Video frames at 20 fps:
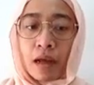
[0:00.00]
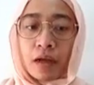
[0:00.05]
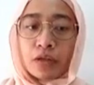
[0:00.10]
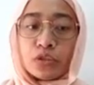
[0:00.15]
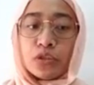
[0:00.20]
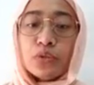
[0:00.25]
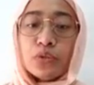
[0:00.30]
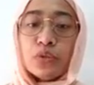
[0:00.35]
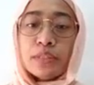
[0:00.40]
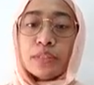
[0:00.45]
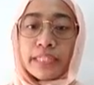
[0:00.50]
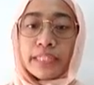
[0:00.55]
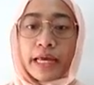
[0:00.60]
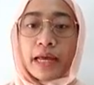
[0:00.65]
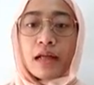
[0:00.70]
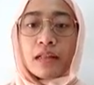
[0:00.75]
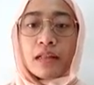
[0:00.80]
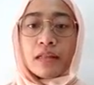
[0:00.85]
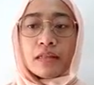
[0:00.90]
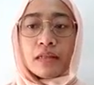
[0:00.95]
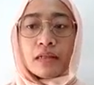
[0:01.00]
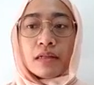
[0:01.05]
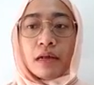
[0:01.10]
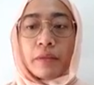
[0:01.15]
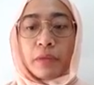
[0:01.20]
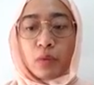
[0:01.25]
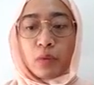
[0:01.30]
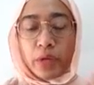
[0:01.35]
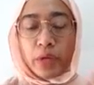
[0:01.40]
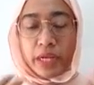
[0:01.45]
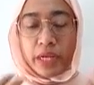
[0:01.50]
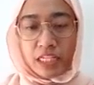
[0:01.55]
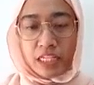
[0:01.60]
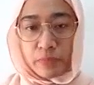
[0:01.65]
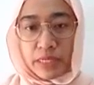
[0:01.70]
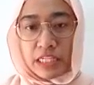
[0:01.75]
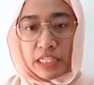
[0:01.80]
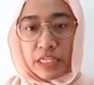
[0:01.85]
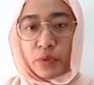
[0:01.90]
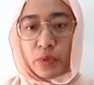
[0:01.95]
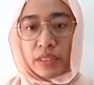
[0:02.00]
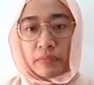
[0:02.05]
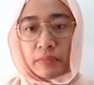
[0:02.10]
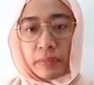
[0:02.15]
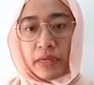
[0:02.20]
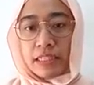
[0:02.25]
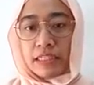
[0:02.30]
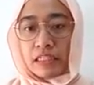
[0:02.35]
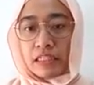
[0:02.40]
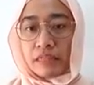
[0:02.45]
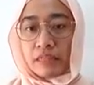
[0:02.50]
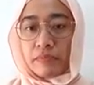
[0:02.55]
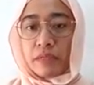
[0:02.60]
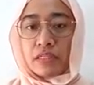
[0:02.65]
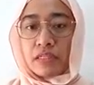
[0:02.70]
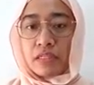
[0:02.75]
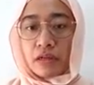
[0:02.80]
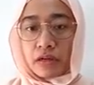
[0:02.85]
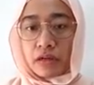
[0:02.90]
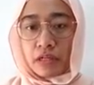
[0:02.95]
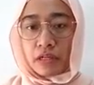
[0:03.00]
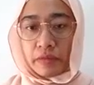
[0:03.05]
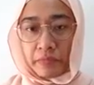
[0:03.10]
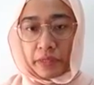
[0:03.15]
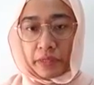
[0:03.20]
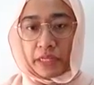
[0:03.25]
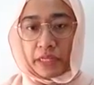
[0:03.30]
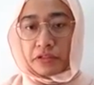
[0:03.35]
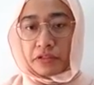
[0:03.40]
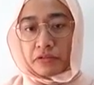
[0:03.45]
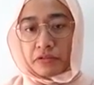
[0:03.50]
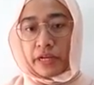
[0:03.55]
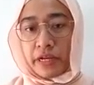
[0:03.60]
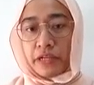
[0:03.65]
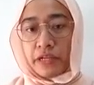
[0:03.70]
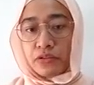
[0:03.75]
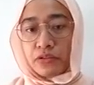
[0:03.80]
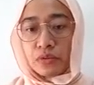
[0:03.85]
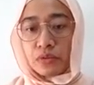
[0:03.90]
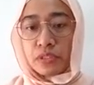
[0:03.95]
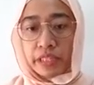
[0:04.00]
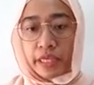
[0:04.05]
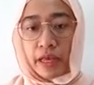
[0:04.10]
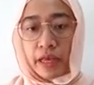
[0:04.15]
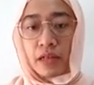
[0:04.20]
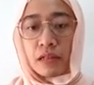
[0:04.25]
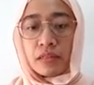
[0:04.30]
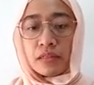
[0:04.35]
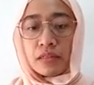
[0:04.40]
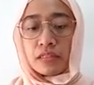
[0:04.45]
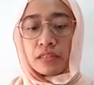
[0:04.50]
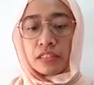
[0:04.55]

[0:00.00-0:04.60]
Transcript: Do tell, I mean, especially when the participants are going to pitch, right? Do tell the